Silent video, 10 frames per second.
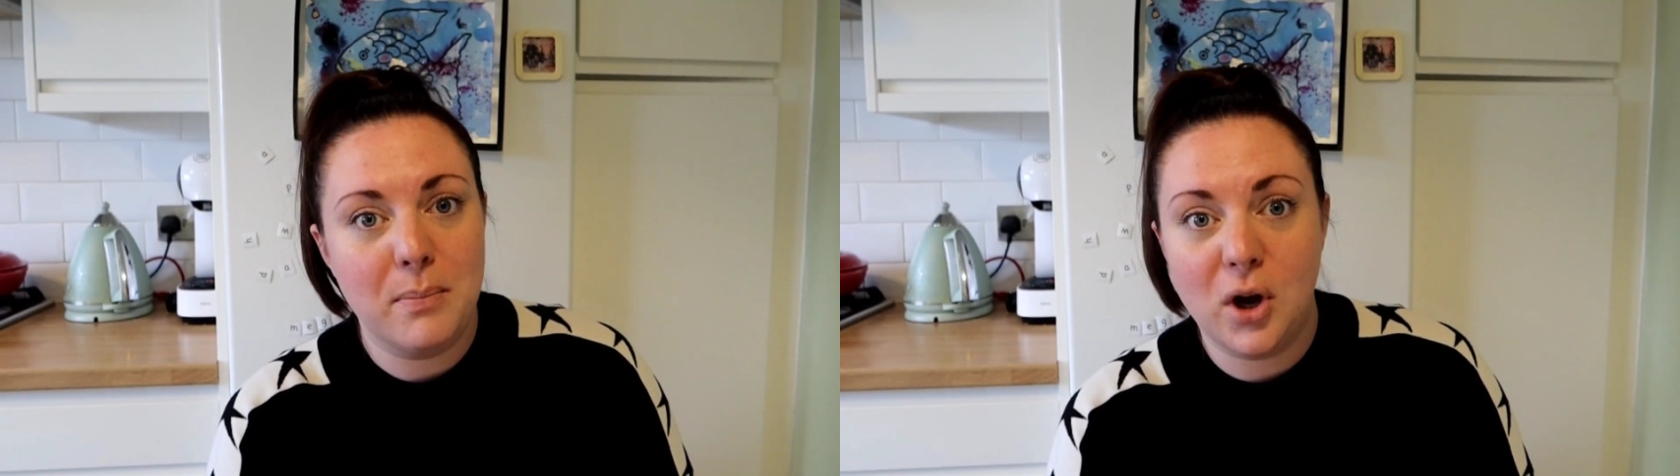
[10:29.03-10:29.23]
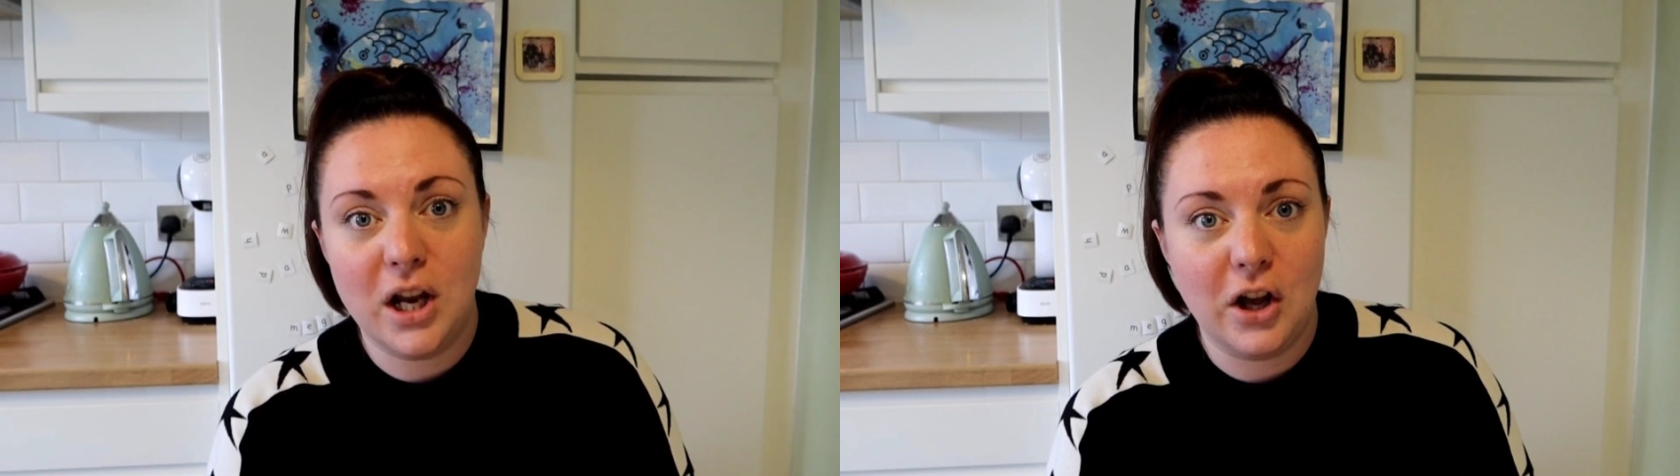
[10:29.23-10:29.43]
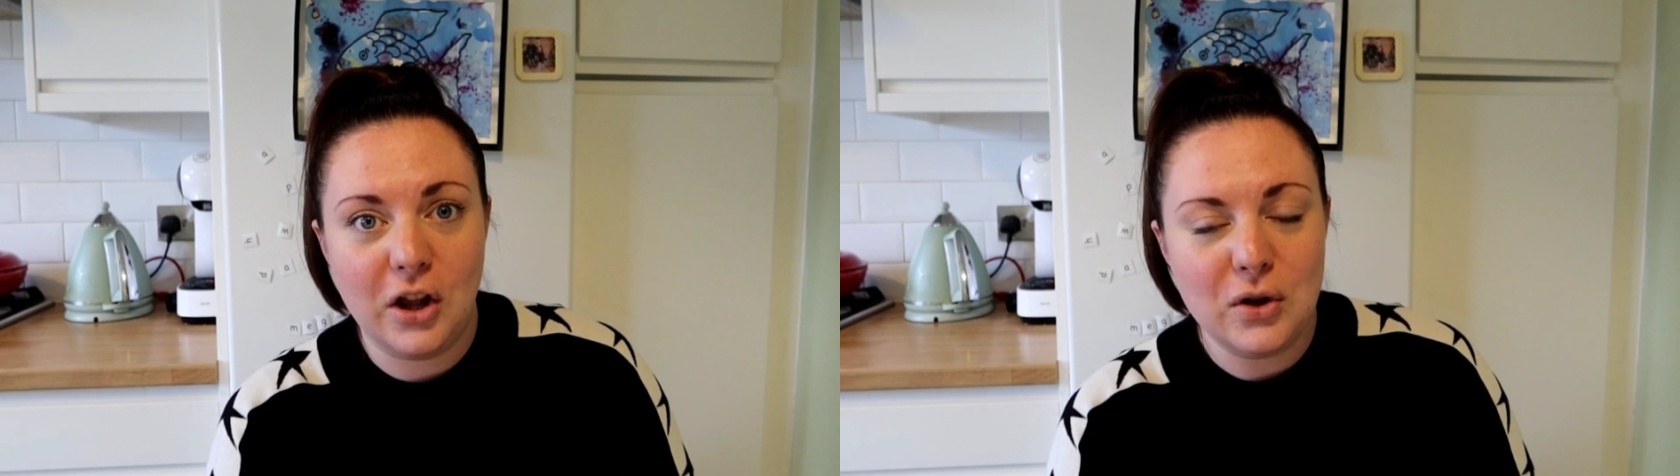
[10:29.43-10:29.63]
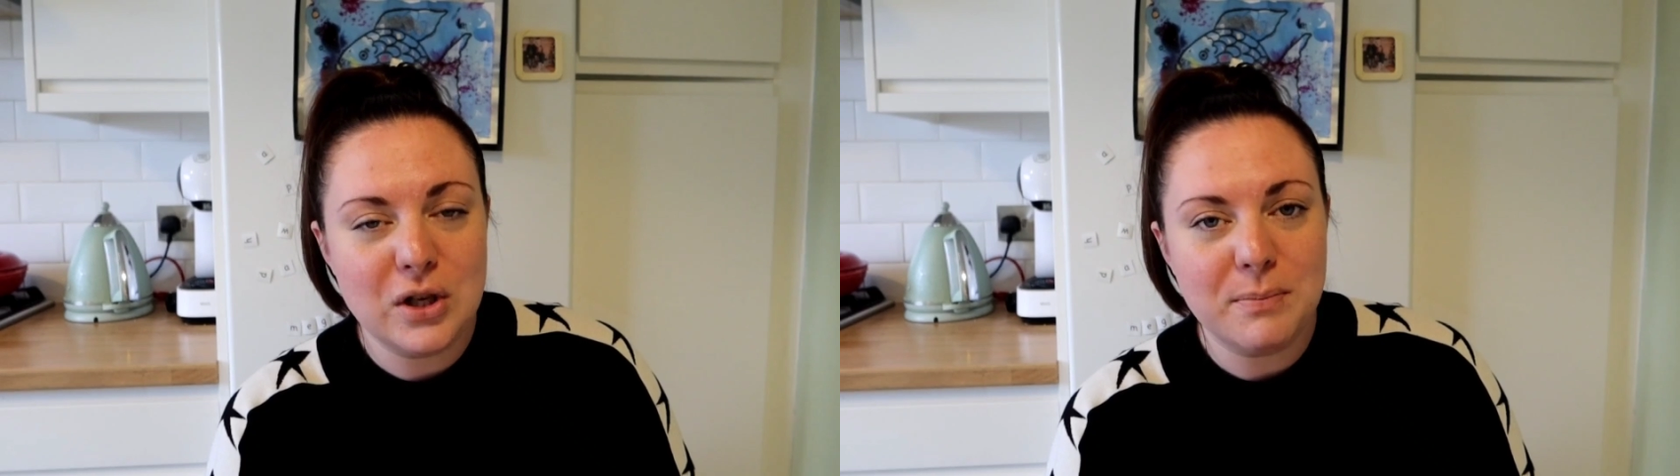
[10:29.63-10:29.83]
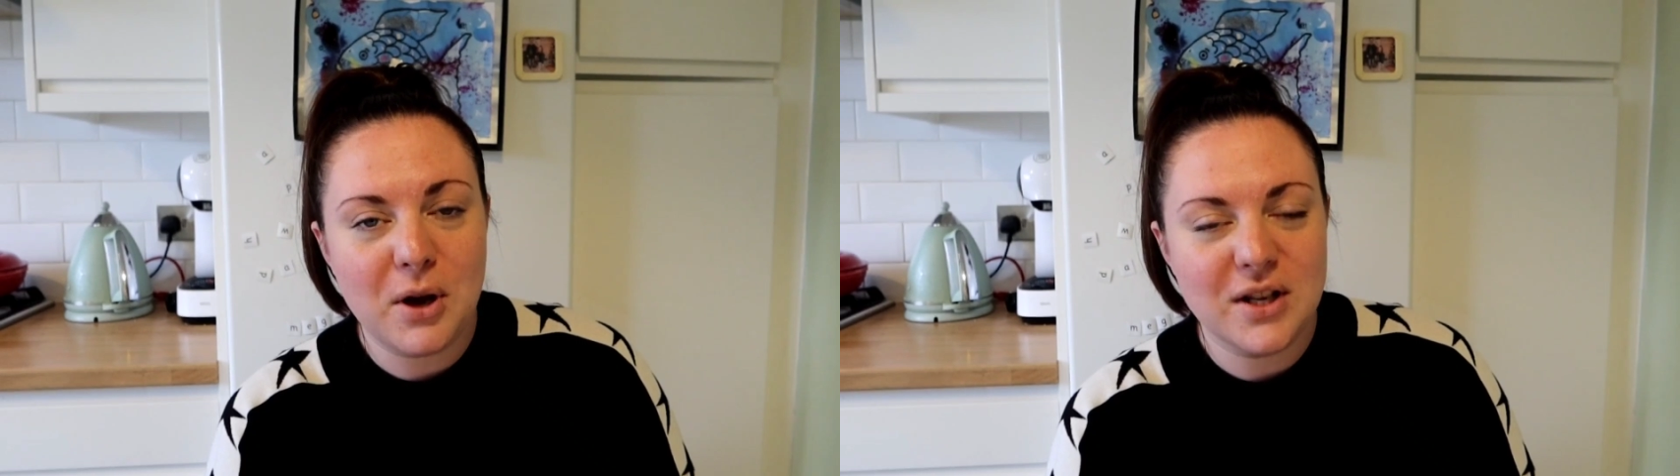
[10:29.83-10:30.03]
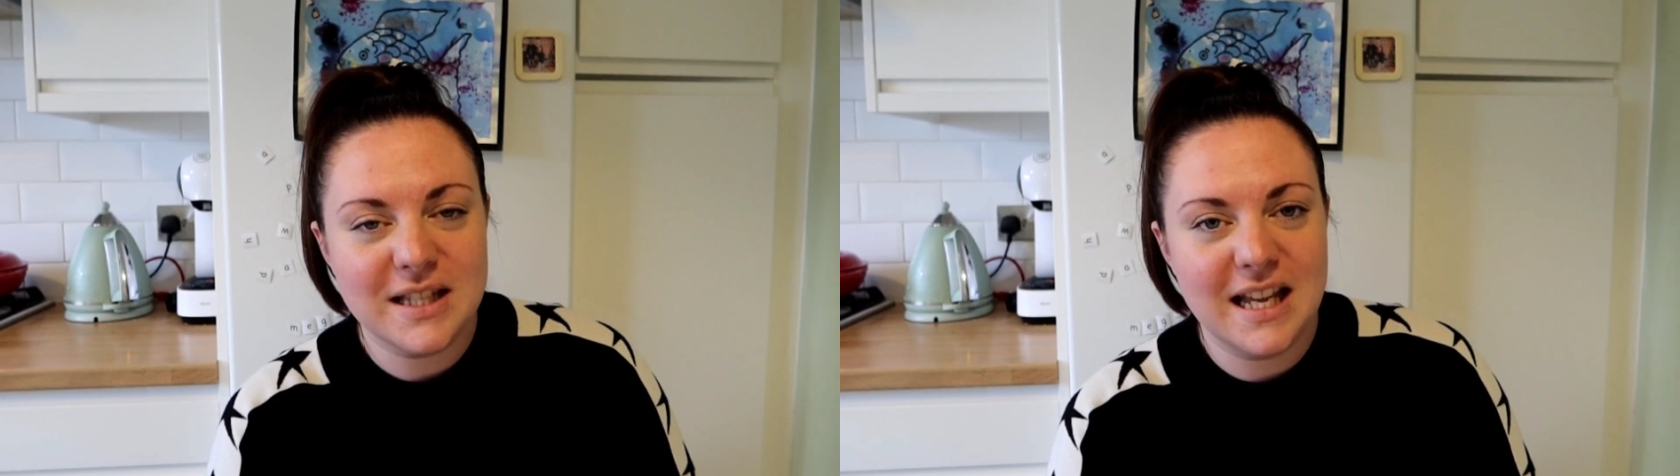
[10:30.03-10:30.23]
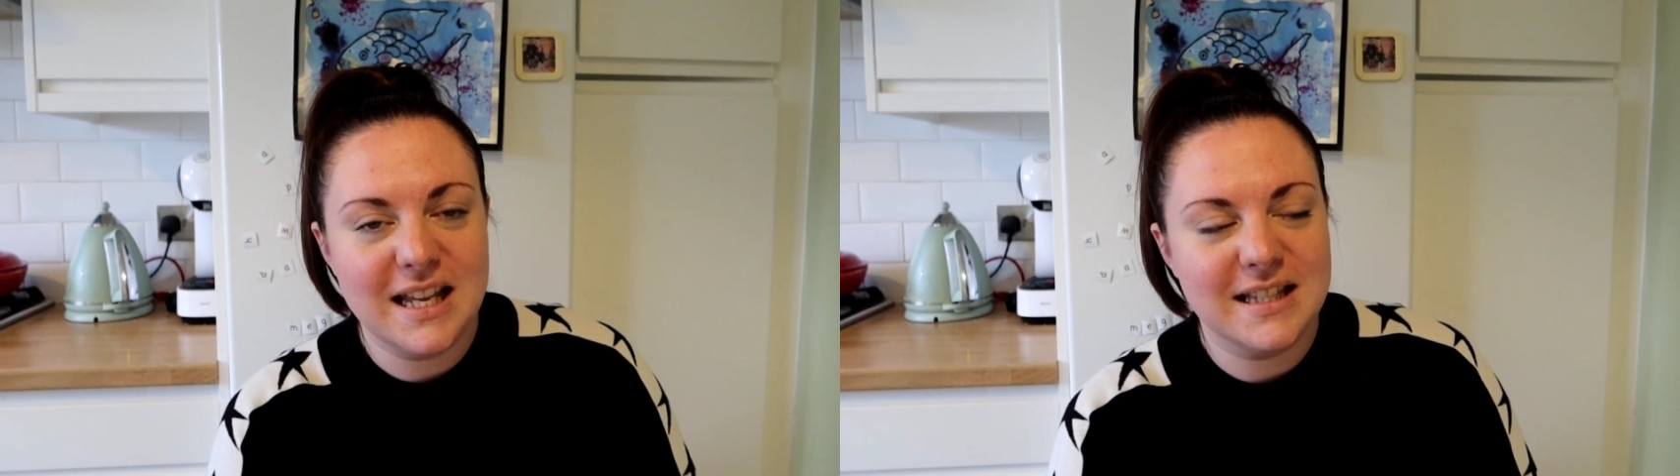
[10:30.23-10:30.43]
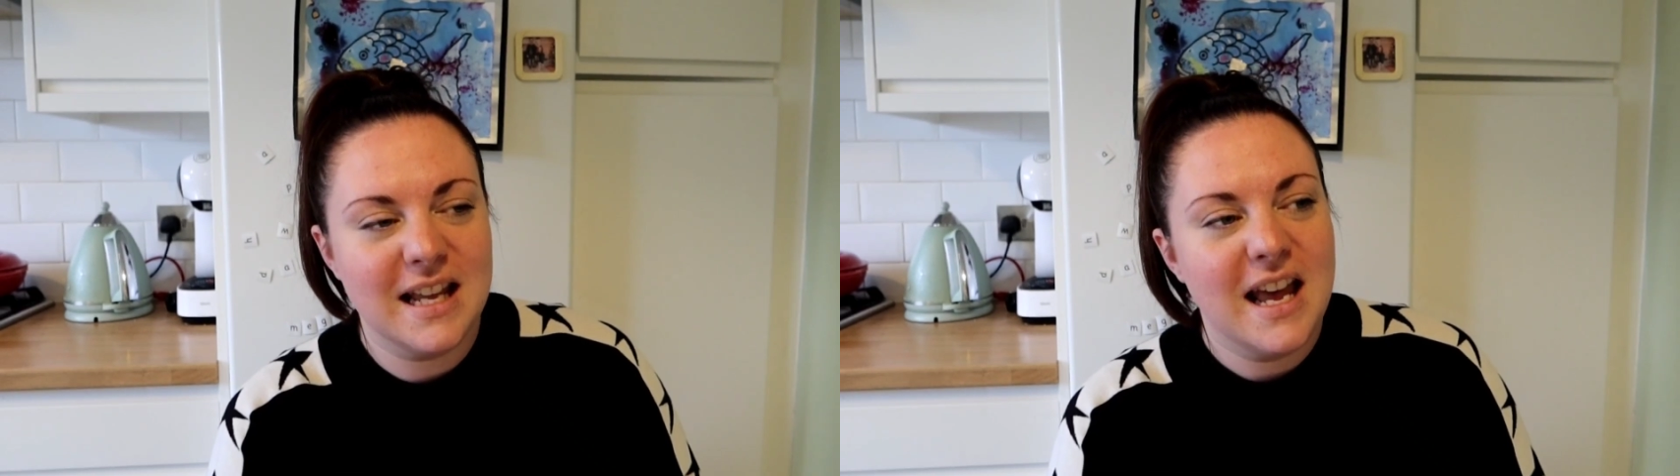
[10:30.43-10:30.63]
put in her lunch
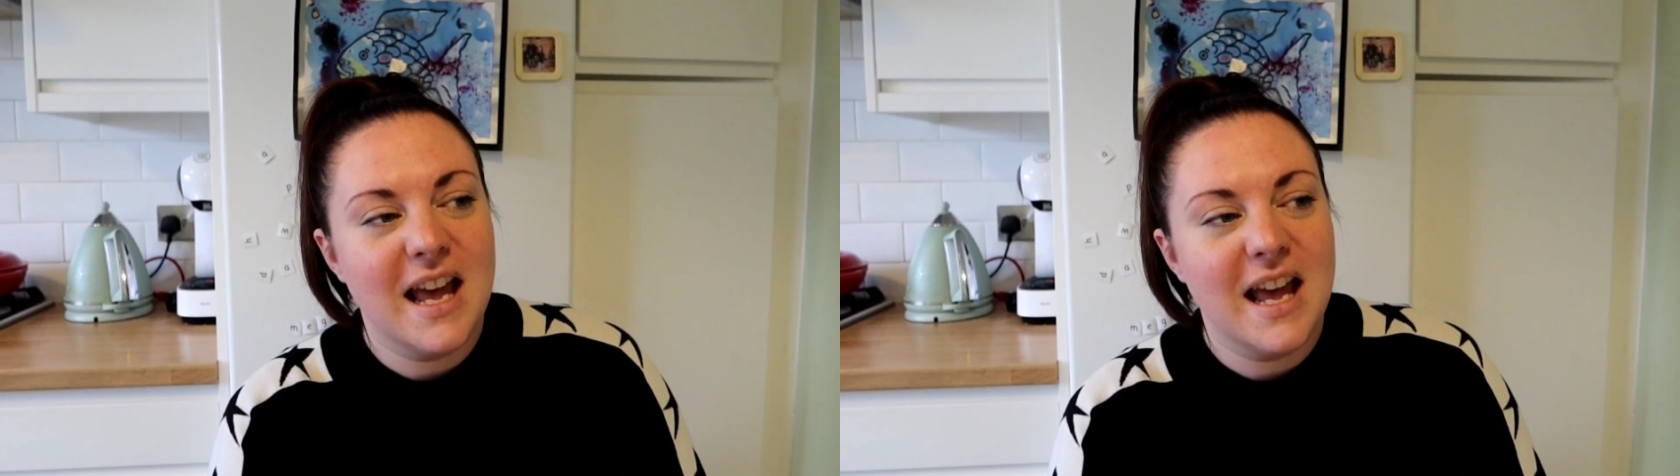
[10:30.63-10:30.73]
boxes